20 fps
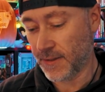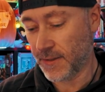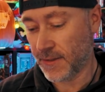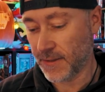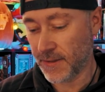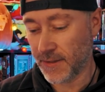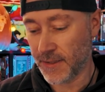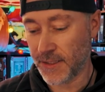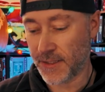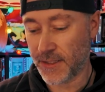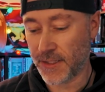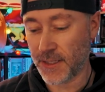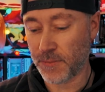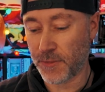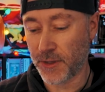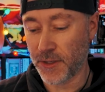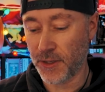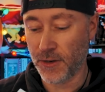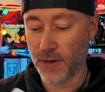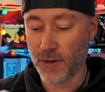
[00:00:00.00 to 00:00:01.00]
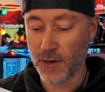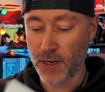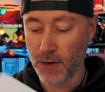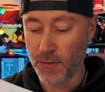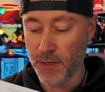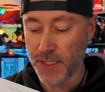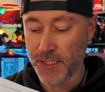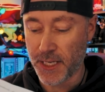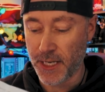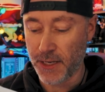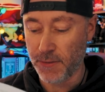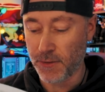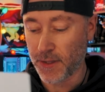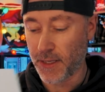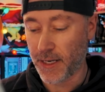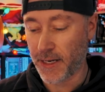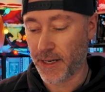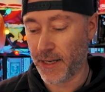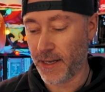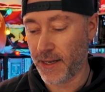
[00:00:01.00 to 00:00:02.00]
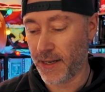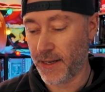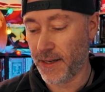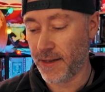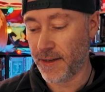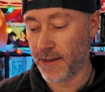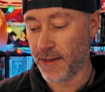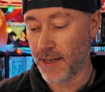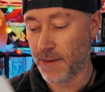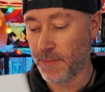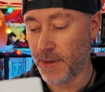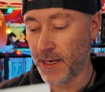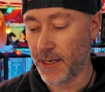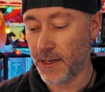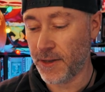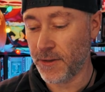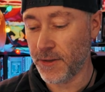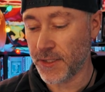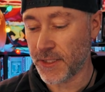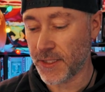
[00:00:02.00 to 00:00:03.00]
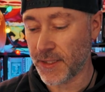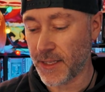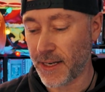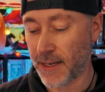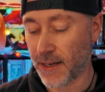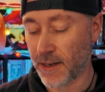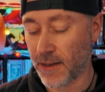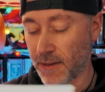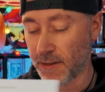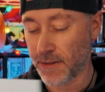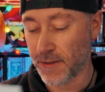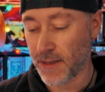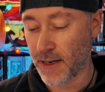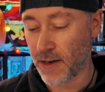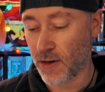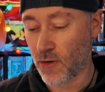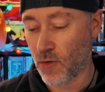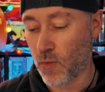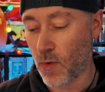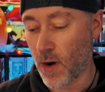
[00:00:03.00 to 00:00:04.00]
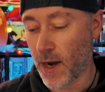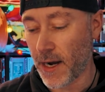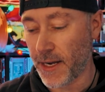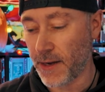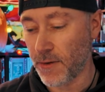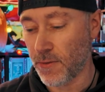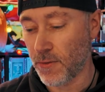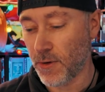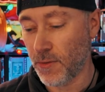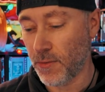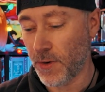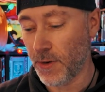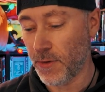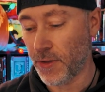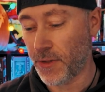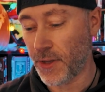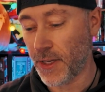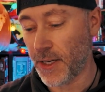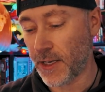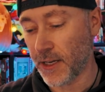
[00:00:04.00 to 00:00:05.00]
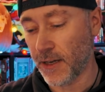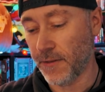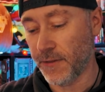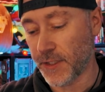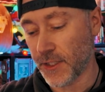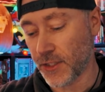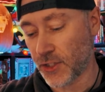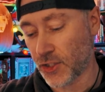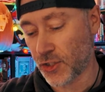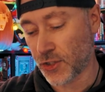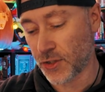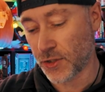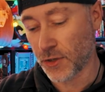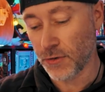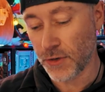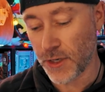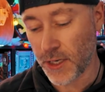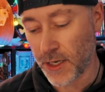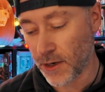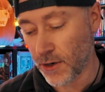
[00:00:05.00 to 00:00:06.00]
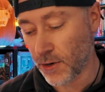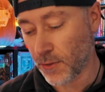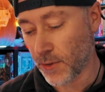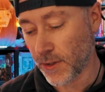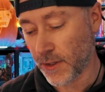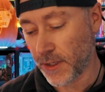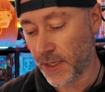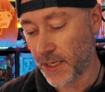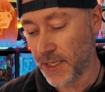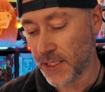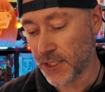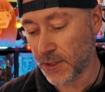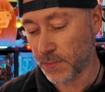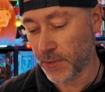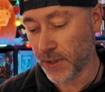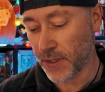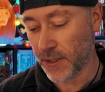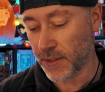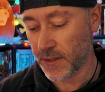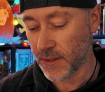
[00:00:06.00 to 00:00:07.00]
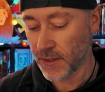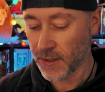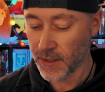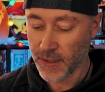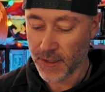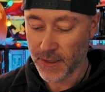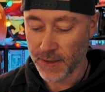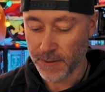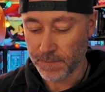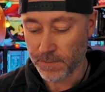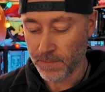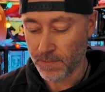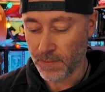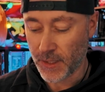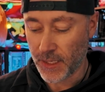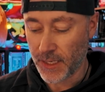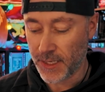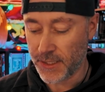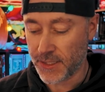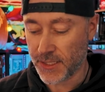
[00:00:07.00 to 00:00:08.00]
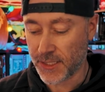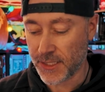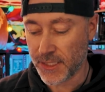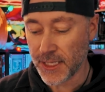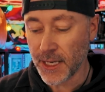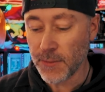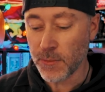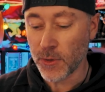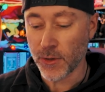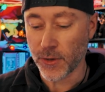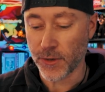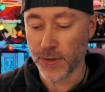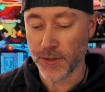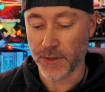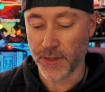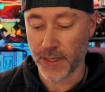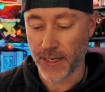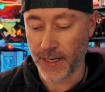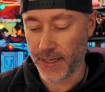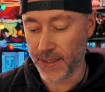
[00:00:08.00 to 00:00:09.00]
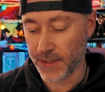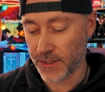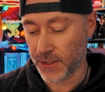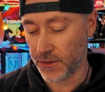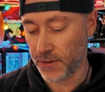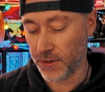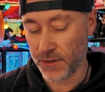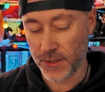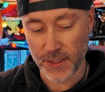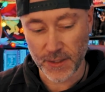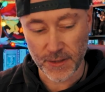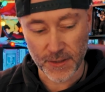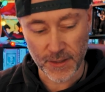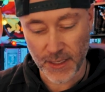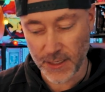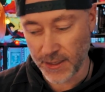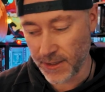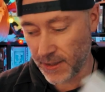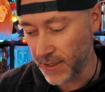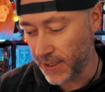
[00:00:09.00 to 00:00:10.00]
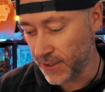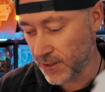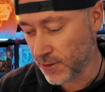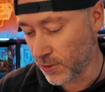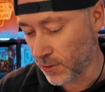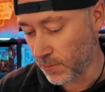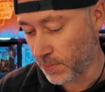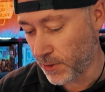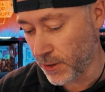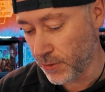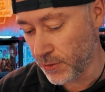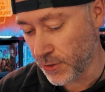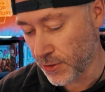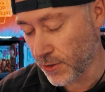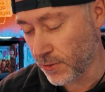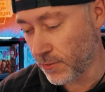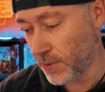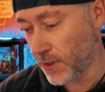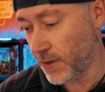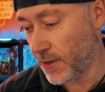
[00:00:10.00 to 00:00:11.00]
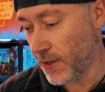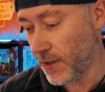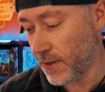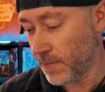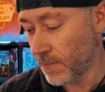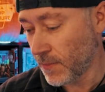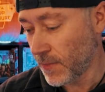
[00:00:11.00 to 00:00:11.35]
It's something you don't always get with like a, I mean, I know this is not quite what we would think of as a studio release, but it's similar to that. So you get a nice little poster with it.